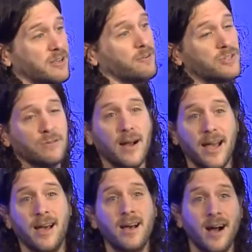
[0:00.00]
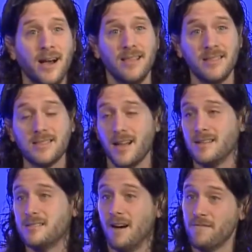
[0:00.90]
years away. I think this kind
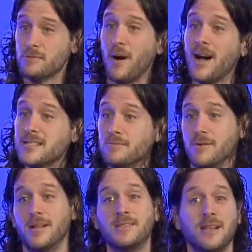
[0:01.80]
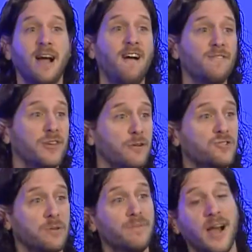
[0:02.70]
of stuff is possible. And it's going to have a
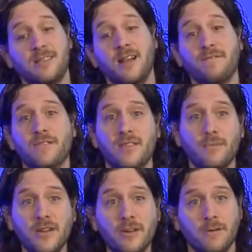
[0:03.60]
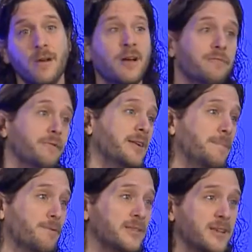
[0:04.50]
huge impact on everything we do.
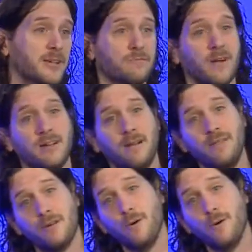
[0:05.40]
3D printing is right around the